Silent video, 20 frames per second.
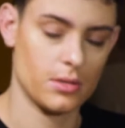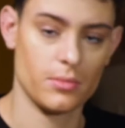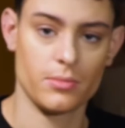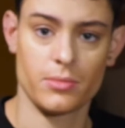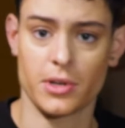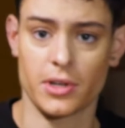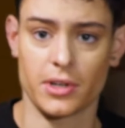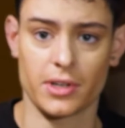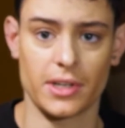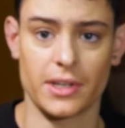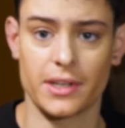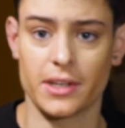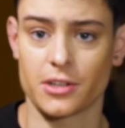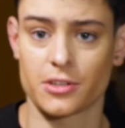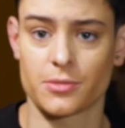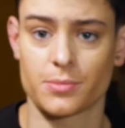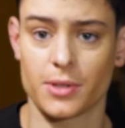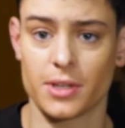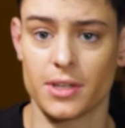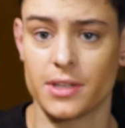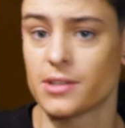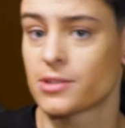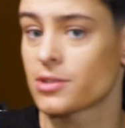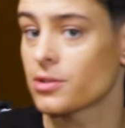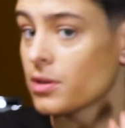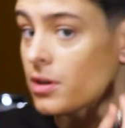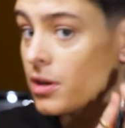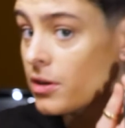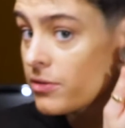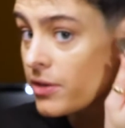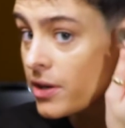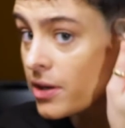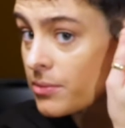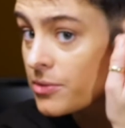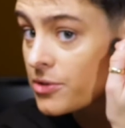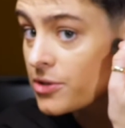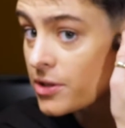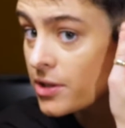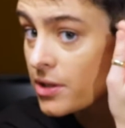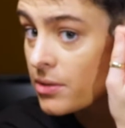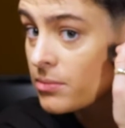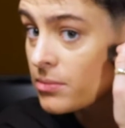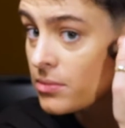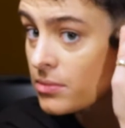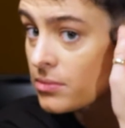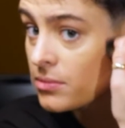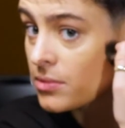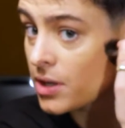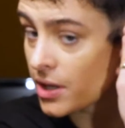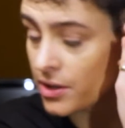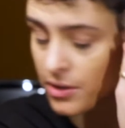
Apparently there's police all over Amsterdam. I